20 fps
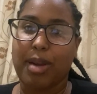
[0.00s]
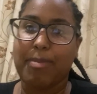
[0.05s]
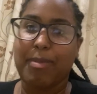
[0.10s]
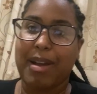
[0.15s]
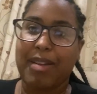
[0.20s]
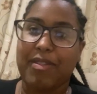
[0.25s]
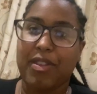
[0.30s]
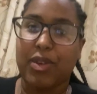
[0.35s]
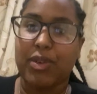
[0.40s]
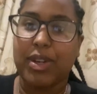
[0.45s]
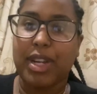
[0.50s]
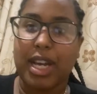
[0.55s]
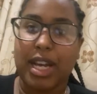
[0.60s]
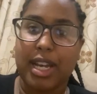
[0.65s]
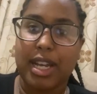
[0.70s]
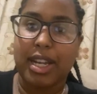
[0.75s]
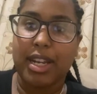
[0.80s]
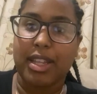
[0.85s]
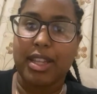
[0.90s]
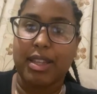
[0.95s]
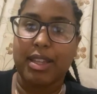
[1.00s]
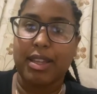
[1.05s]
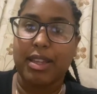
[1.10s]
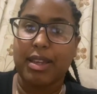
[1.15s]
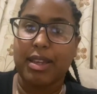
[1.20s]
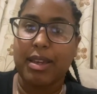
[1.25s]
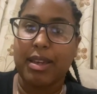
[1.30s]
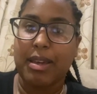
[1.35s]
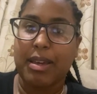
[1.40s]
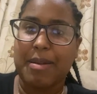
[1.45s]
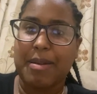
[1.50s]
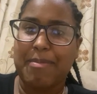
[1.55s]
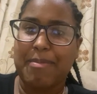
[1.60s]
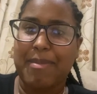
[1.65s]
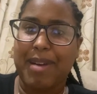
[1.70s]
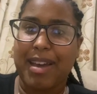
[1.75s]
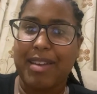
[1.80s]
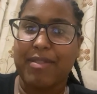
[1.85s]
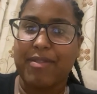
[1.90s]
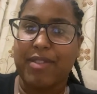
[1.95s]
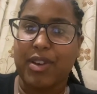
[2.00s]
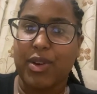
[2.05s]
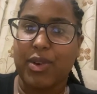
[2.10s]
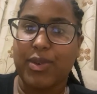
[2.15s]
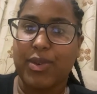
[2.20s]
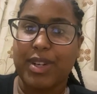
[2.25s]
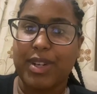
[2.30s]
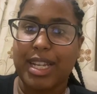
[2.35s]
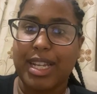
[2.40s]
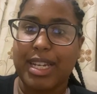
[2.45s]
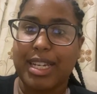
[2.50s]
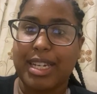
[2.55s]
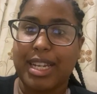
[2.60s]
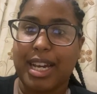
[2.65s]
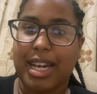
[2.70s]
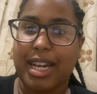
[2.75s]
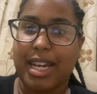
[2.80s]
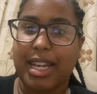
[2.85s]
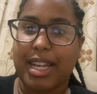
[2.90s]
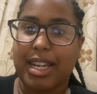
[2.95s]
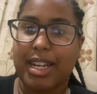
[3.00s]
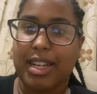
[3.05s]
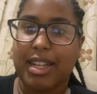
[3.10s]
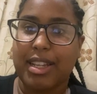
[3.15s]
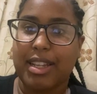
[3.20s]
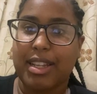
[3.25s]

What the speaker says: My phone died. My phone died.